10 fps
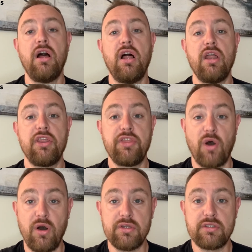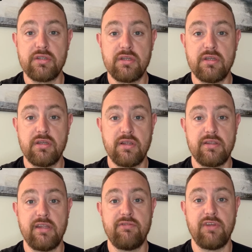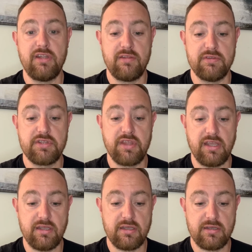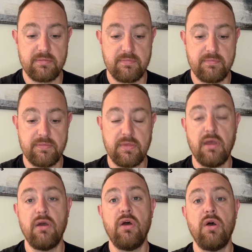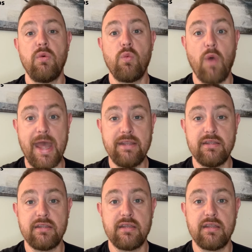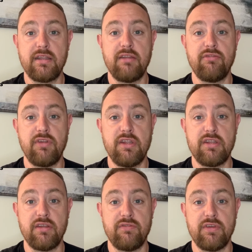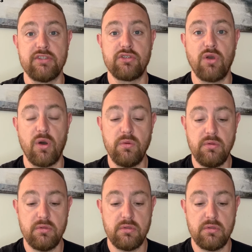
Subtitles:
thought, the infinitive is think, went, the infinitive is go,